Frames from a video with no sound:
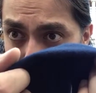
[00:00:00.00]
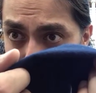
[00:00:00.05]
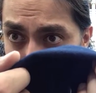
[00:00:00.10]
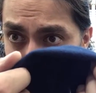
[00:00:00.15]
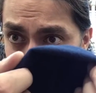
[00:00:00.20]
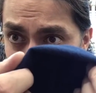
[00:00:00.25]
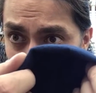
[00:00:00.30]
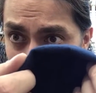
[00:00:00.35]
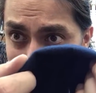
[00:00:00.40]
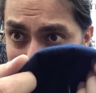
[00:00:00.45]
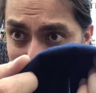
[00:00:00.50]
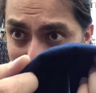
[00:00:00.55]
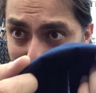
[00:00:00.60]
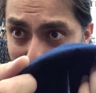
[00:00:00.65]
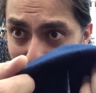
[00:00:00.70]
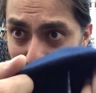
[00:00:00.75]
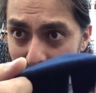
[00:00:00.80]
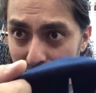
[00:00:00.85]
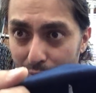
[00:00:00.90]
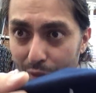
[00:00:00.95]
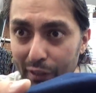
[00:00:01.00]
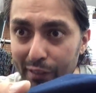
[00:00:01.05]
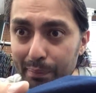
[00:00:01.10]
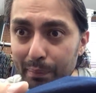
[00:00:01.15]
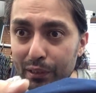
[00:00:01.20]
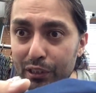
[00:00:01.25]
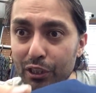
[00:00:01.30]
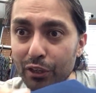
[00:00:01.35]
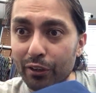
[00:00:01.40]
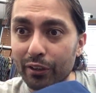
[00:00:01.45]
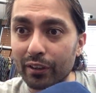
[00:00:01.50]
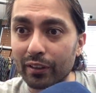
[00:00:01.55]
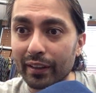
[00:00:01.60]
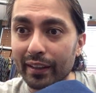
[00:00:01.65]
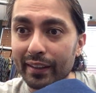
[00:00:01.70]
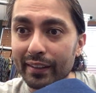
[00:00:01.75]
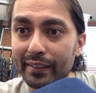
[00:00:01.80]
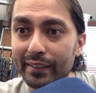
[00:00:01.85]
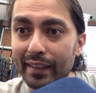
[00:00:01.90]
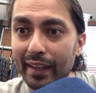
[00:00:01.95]
know fuzzy this material
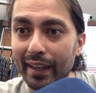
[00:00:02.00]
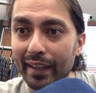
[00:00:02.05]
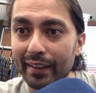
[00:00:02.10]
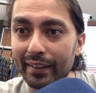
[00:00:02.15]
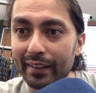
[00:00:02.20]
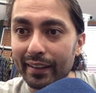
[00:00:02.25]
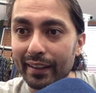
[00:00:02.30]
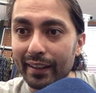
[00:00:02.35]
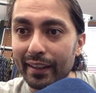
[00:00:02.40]
is, and uh,